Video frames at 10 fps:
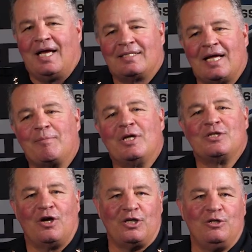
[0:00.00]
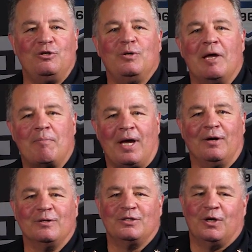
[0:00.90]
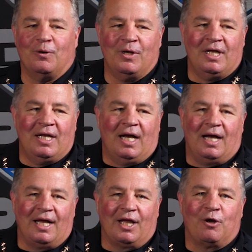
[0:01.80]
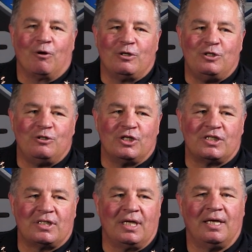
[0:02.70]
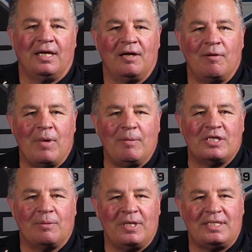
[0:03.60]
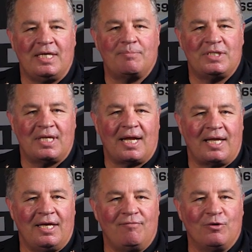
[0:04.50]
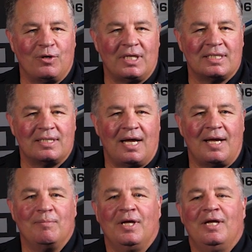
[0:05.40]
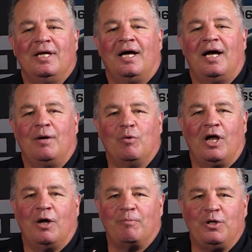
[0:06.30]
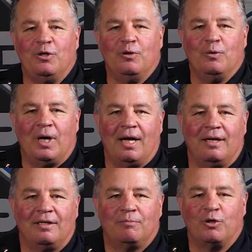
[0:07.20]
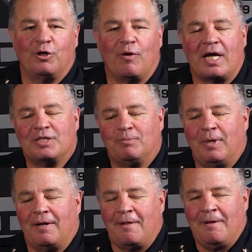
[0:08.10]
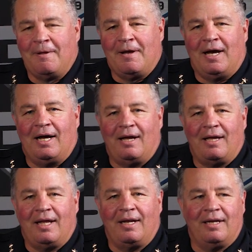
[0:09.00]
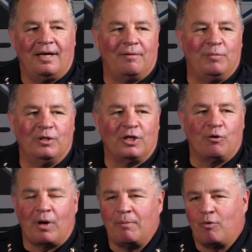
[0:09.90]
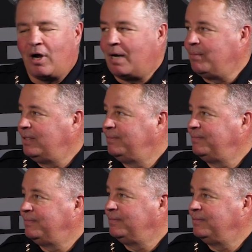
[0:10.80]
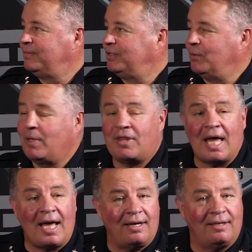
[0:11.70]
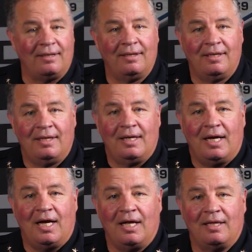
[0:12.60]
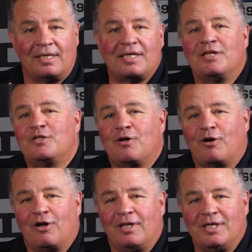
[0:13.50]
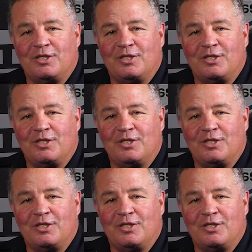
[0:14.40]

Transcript: As time gets on, you do get better. So I encourage you and maybe some of the tips that I give during this time will help you progress, and build a great prop. So with that, let's get started on